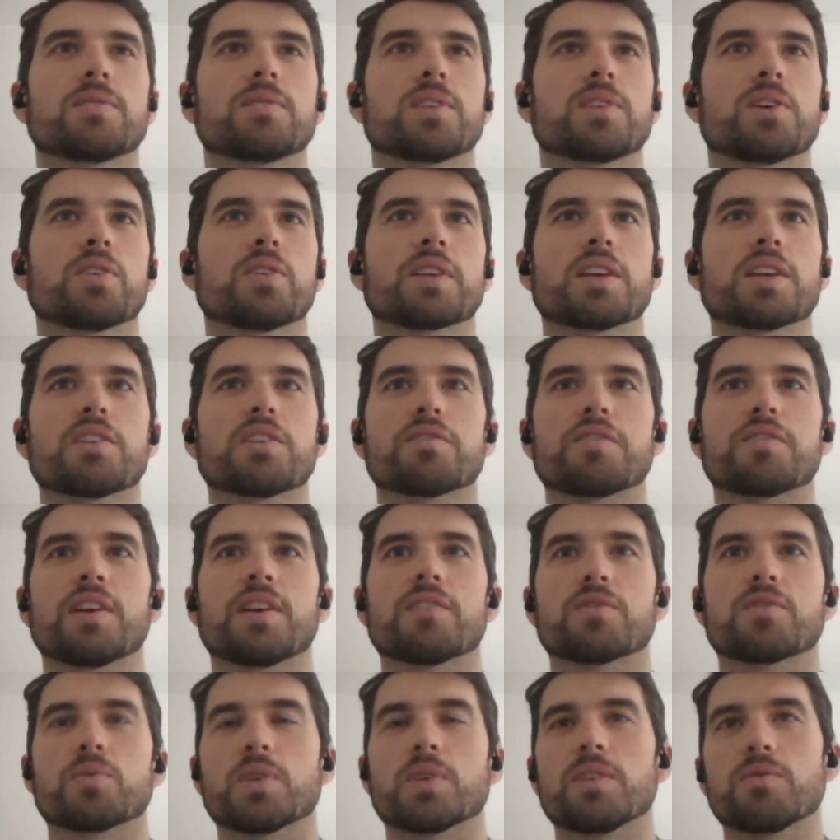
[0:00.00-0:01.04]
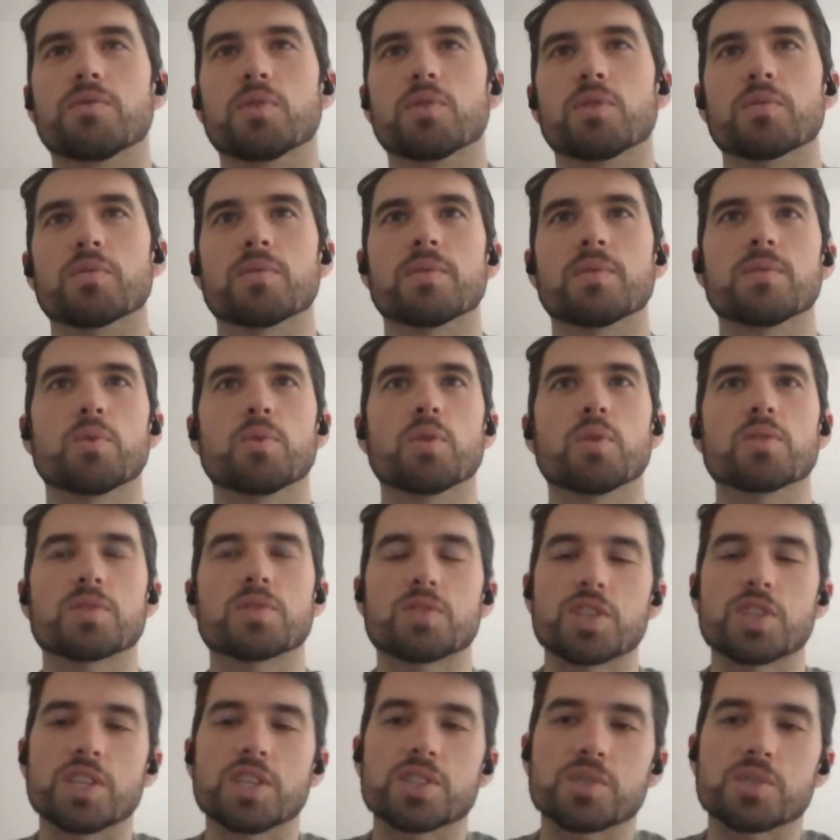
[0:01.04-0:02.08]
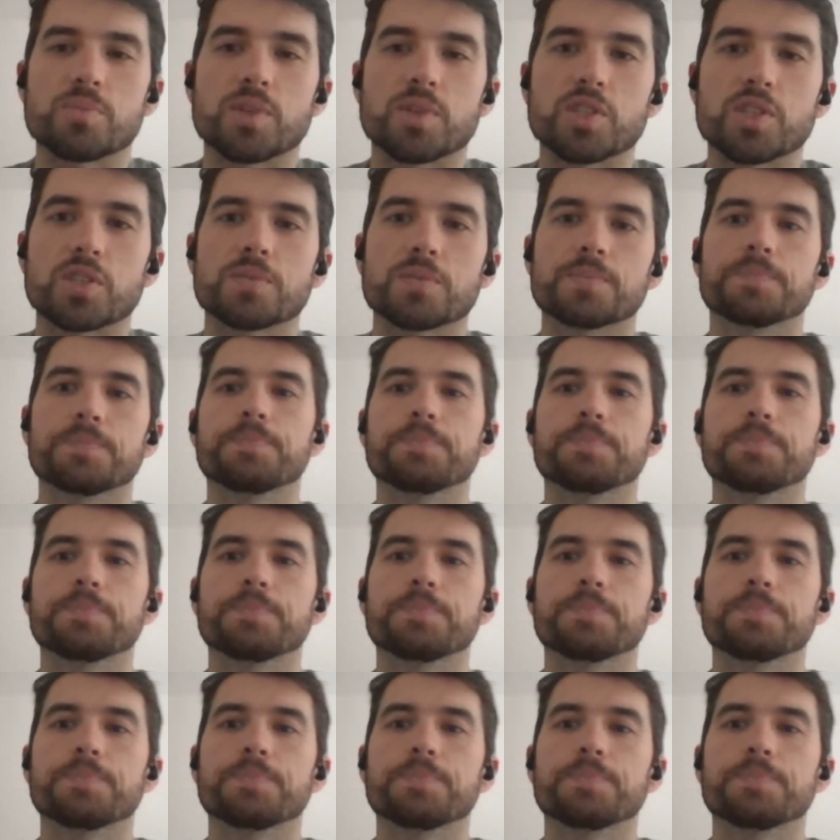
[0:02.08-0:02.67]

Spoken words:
going down to 512 won't change as much.